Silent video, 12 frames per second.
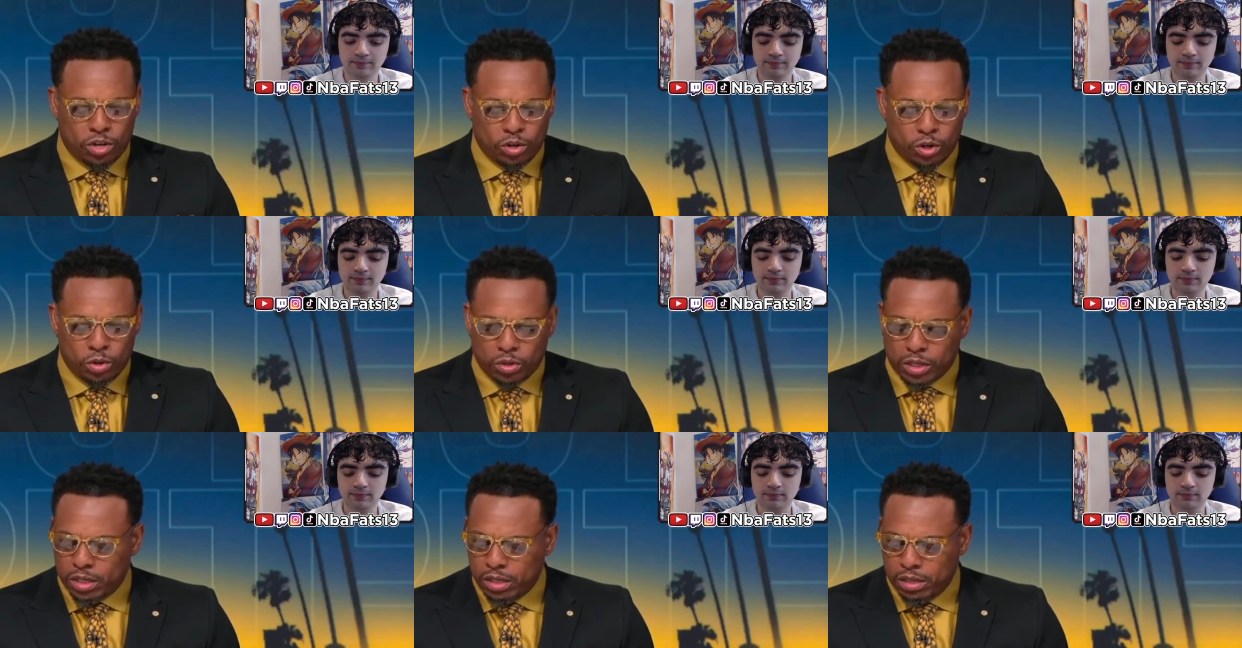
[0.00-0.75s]
Speaker 1: you know
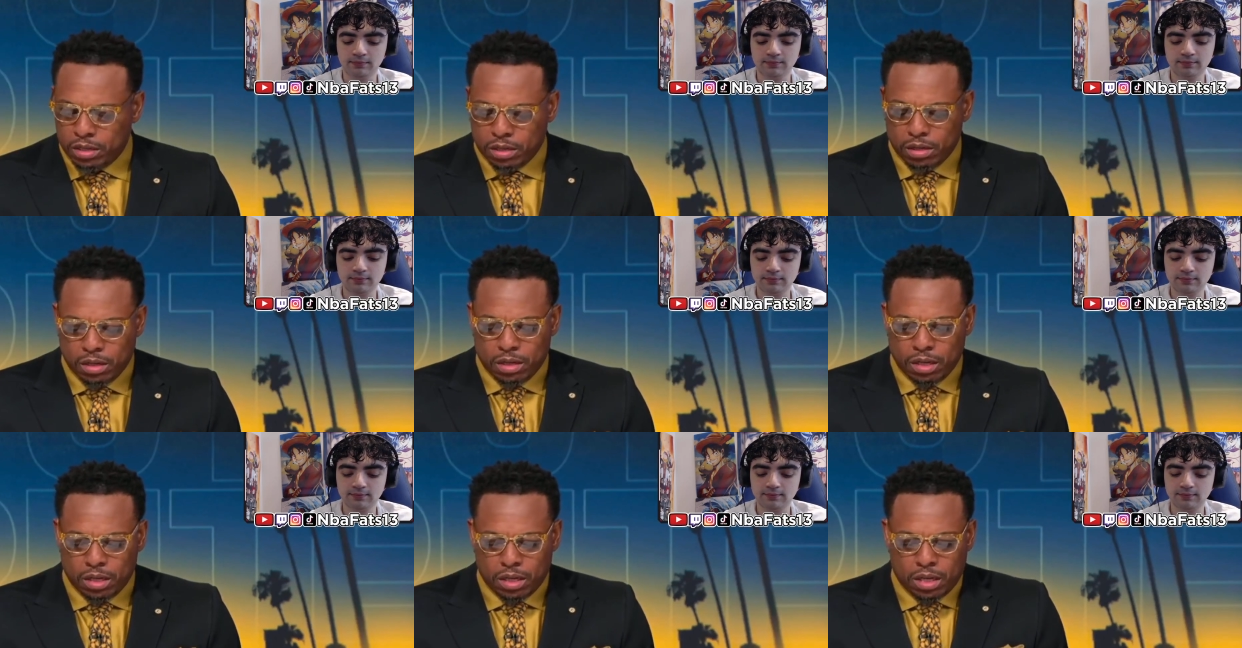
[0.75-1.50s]
Luka
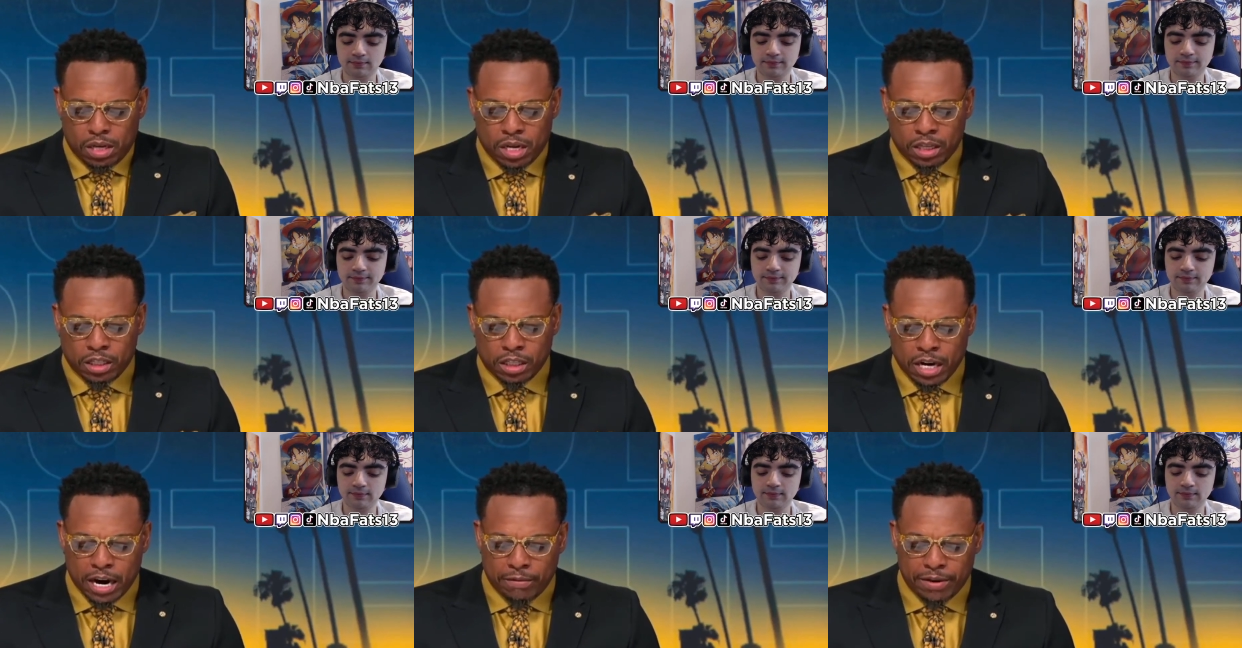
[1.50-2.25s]
and
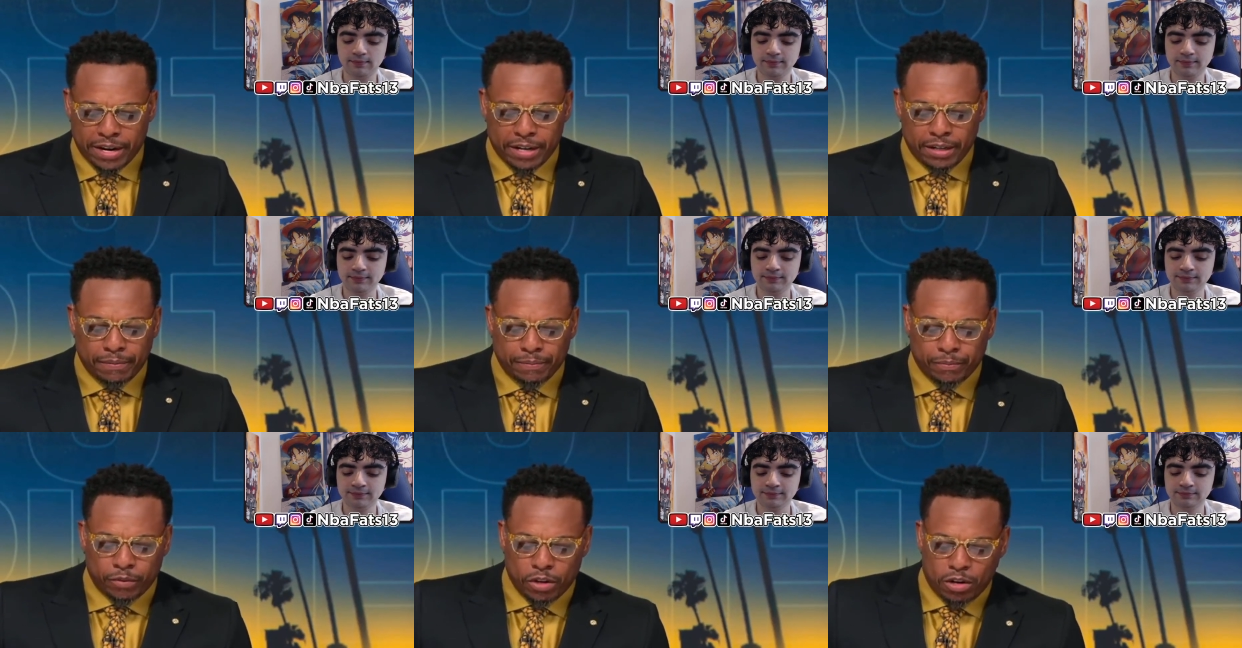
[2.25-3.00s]
Kyrie
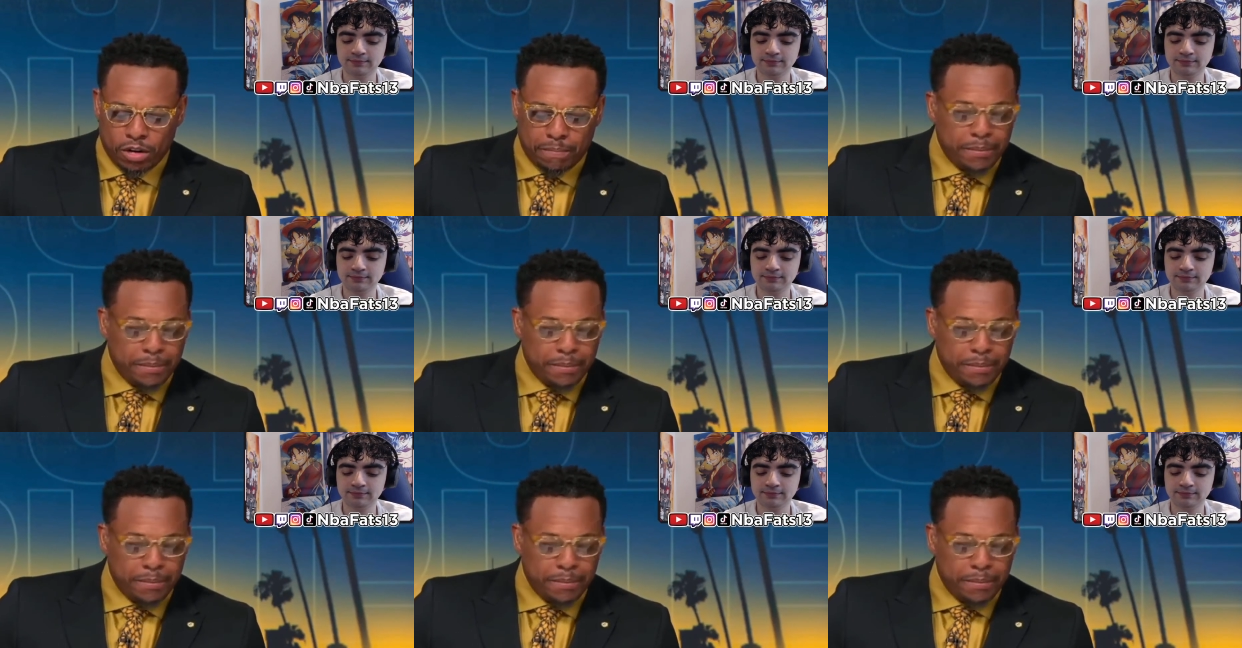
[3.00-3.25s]
you know,